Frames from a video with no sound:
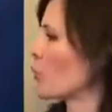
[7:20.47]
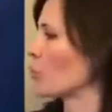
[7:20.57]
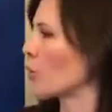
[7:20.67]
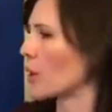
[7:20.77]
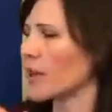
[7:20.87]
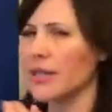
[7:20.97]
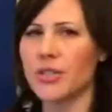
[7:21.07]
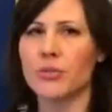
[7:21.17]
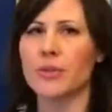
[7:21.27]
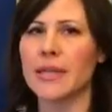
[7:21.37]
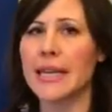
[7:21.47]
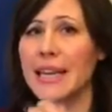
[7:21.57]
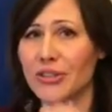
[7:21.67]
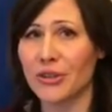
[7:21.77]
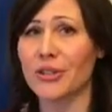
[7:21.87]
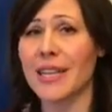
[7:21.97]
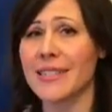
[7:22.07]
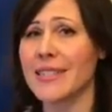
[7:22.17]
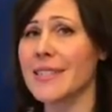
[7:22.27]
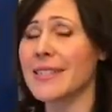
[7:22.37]
own work to really
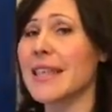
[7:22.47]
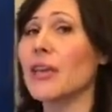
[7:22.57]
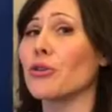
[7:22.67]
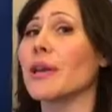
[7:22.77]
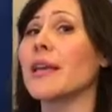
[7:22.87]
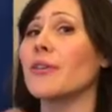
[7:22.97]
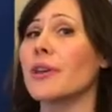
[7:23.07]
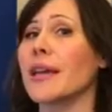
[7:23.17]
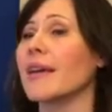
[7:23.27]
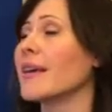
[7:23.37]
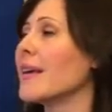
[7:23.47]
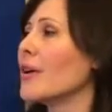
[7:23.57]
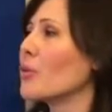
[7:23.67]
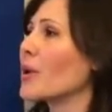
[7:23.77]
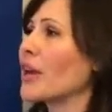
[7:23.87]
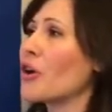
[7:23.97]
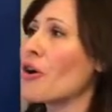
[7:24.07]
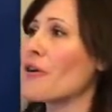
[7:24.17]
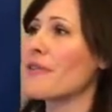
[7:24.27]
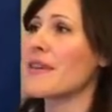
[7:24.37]
internalize this so that you're hearing what I
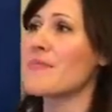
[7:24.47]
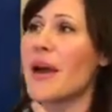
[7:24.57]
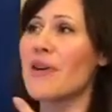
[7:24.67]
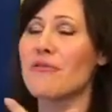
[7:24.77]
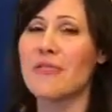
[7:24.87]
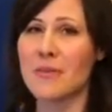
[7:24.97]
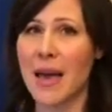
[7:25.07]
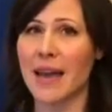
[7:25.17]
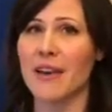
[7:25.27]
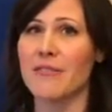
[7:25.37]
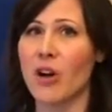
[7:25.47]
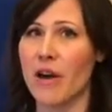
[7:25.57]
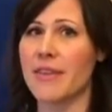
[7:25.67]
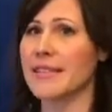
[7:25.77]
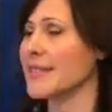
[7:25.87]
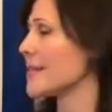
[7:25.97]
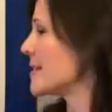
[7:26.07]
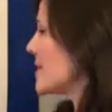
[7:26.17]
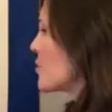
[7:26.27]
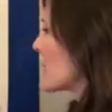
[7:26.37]
call the biofeedback of
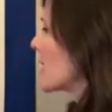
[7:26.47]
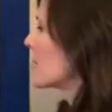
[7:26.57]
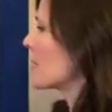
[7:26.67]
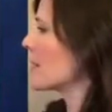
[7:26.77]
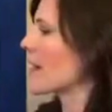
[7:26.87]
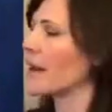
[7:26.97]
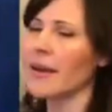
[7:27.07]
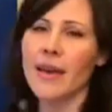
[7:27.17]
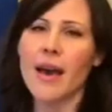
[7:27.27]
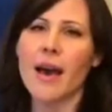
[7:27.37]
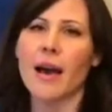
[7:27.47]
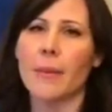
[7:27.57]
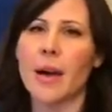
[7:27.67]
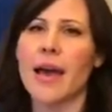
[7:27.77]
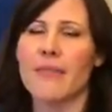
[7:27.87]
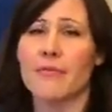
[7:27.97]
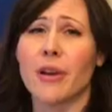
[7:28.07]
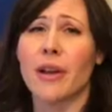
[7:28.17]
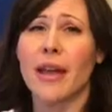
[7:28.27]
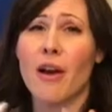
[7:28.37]
authenticity. You're hearing that um, I have
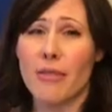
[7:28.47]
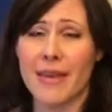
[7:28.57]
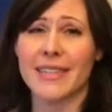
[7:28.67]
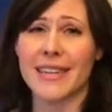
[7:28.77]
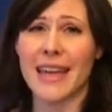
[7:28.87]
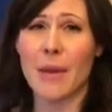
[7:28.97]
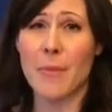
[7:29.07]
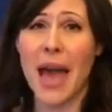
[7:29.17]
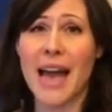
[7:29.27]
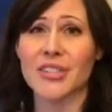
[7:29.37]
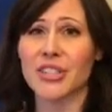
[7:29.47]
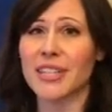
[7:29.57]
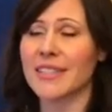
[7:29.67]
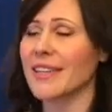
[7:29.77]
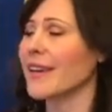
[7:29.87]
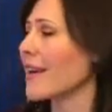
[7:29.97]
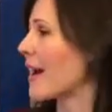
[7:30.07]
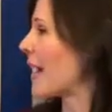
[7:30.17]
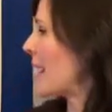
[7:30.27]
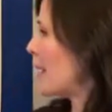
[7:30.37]
very authentic and passionate
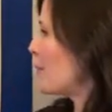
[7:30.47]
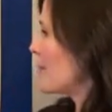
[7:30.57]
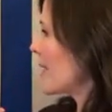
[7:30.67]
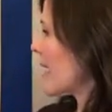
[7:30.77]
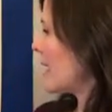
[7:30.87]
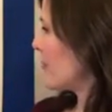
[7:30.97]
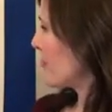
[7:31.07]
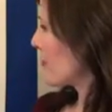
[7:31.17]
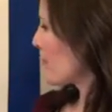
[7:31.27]
uh, kind of